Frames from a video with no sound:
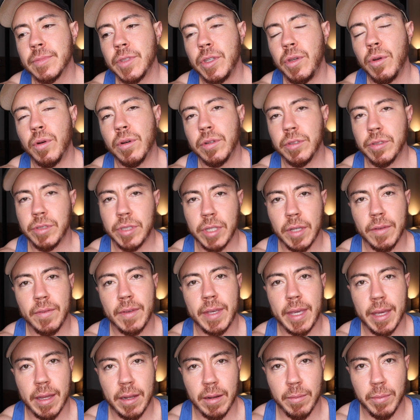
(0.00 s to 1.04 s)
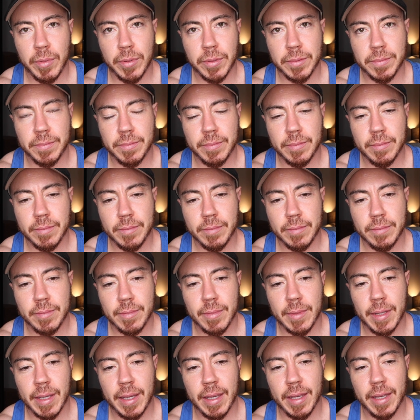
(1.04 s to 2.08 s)
you hold yourself accountable
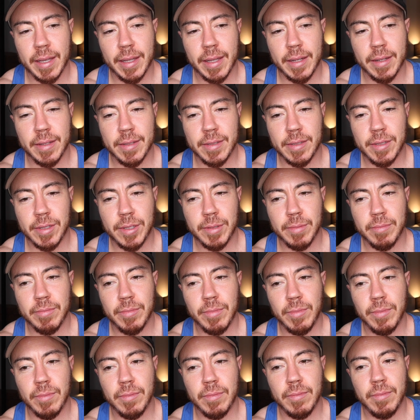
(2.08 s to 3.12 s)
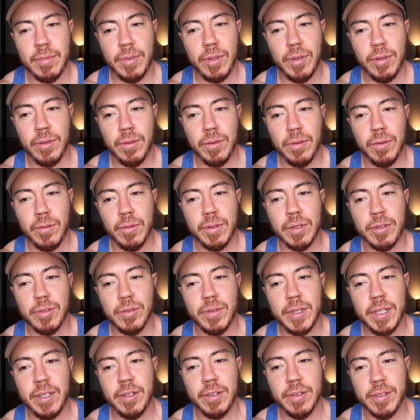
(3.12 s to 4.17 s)
and you
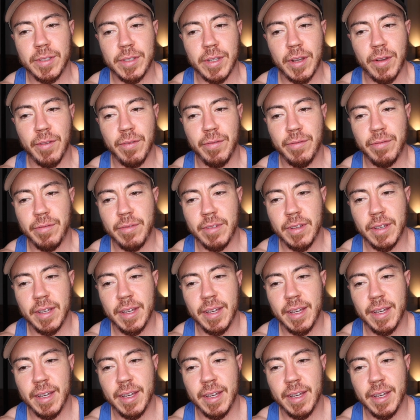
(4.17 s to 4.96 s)
treat yourself